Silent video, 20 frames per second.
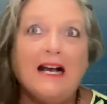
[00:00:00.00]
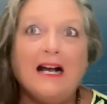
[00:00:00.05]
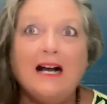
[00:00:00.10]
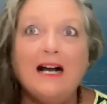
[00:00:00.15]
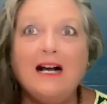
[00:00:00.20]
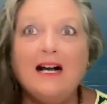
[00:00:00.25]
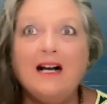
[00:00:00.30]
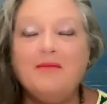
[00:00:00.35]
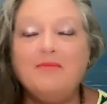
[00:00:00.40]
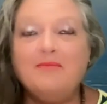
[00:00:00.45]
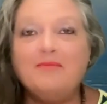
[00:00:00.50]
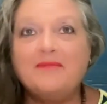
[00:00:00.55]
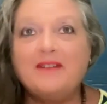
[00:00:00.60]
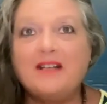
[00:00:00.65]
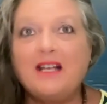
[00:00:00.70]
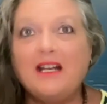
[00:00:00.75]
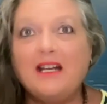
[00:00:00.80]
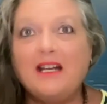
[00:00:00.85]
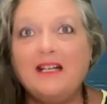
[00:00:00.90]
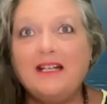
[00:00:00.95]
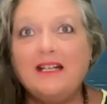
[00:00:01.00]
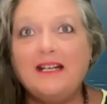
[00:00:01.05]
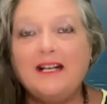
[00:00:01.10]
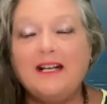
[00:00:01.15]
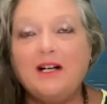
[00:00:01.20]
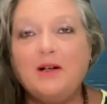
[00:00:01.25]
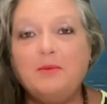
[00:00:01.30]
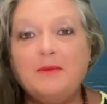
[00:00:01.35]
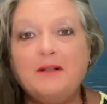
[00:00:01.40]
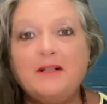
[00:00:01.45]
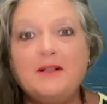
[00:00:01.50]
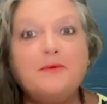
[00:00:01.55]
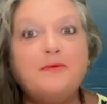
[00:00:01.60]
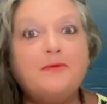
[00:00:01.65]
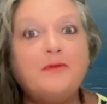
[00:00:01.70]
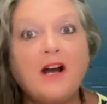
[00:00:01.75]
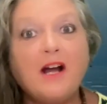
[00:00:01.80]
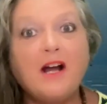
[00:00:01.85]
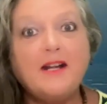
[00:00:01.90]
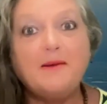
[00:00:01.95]
Can it help me to
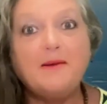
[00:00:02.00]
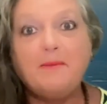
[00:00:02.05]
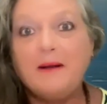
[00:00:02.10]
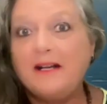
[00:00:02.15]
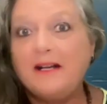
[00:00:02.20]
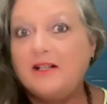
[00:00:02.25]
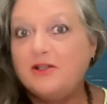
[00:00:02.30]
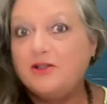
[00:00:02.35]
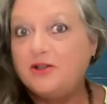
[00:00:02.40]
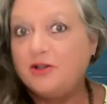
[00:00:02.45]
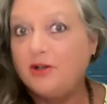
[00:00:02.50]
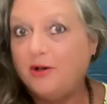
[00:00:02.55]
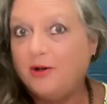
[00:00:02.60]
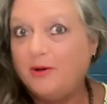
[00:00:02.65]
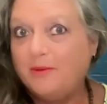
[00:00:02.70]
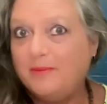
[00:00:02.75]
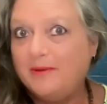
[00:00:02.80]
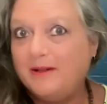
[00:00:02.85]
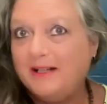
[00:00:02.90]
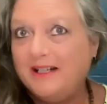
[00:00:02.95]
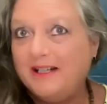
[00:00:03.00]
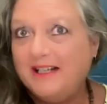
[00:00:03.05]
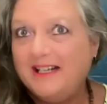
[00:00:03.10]
find a better job?